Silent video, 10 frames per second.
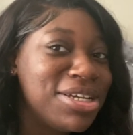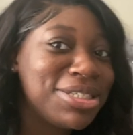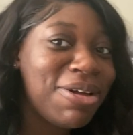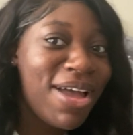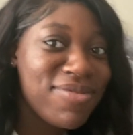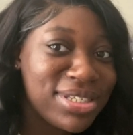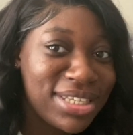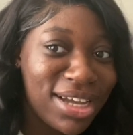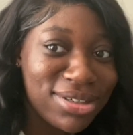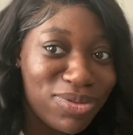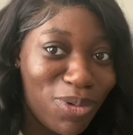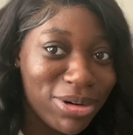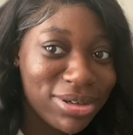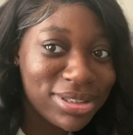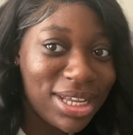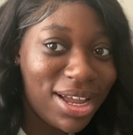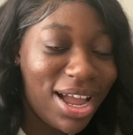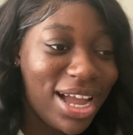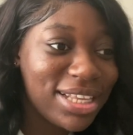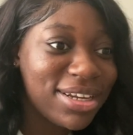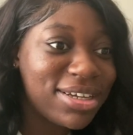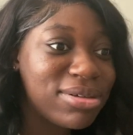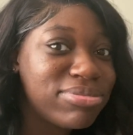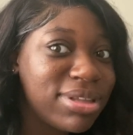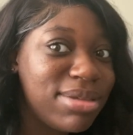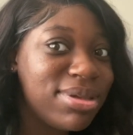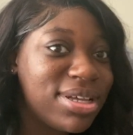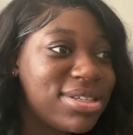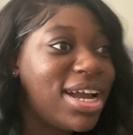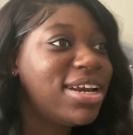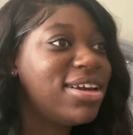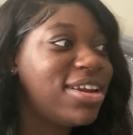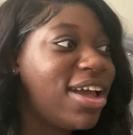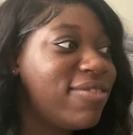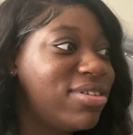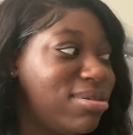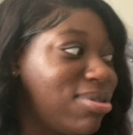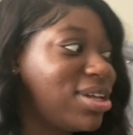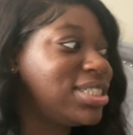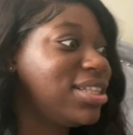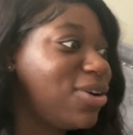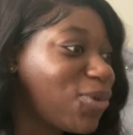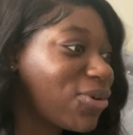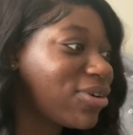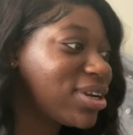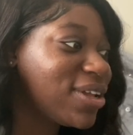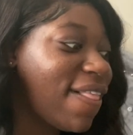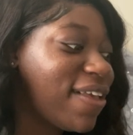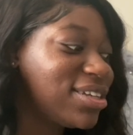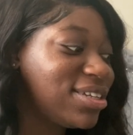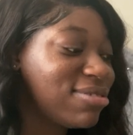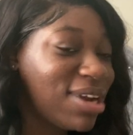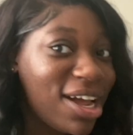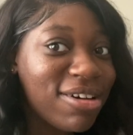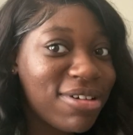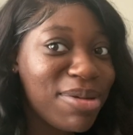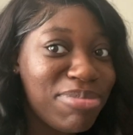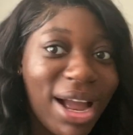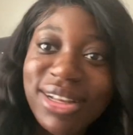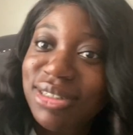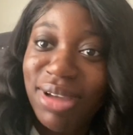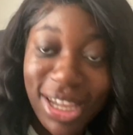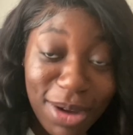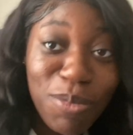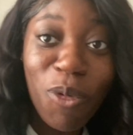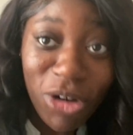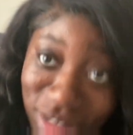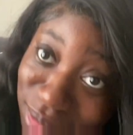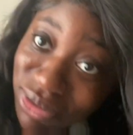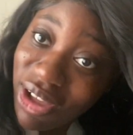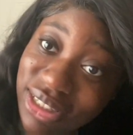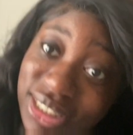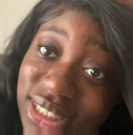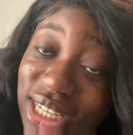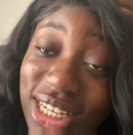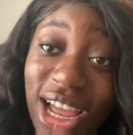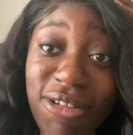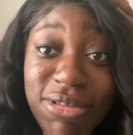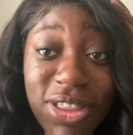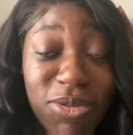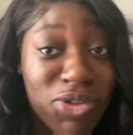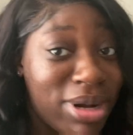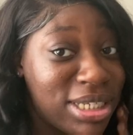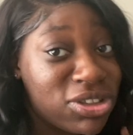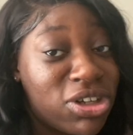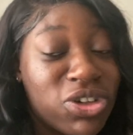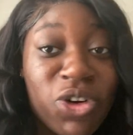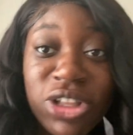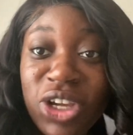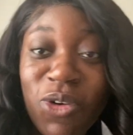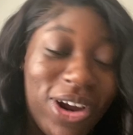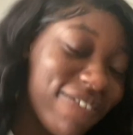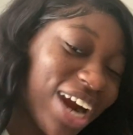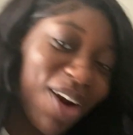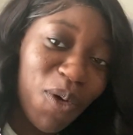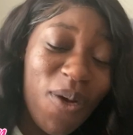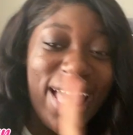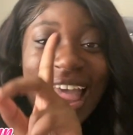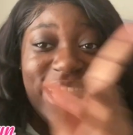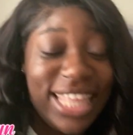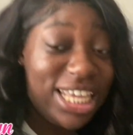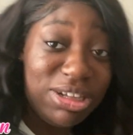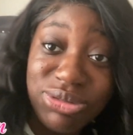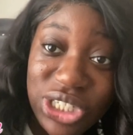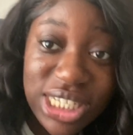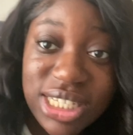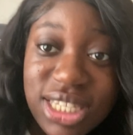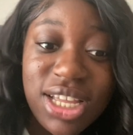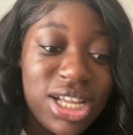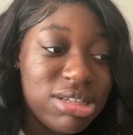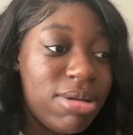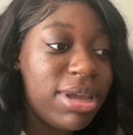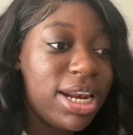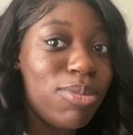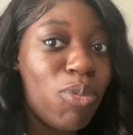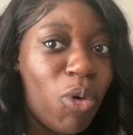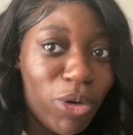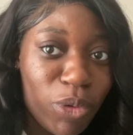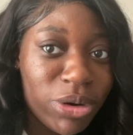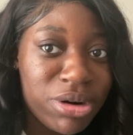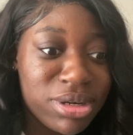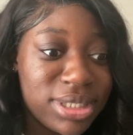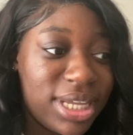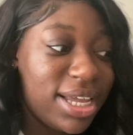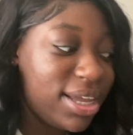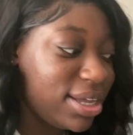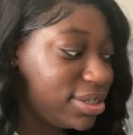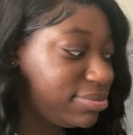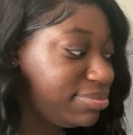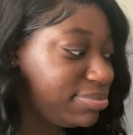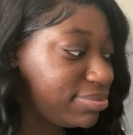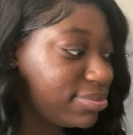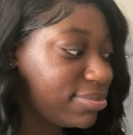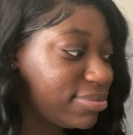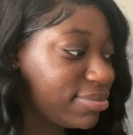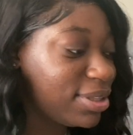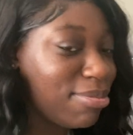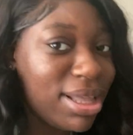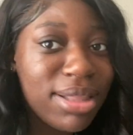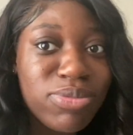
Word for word: So now I have a stack of orders that I didn't complete because I didn't have the lip gloss that they ordered. So now I'm back to making more lip glosses. And now another one of my TikToks are currently going viral. Thank you, Jesus. So I'm getting more orders and my lip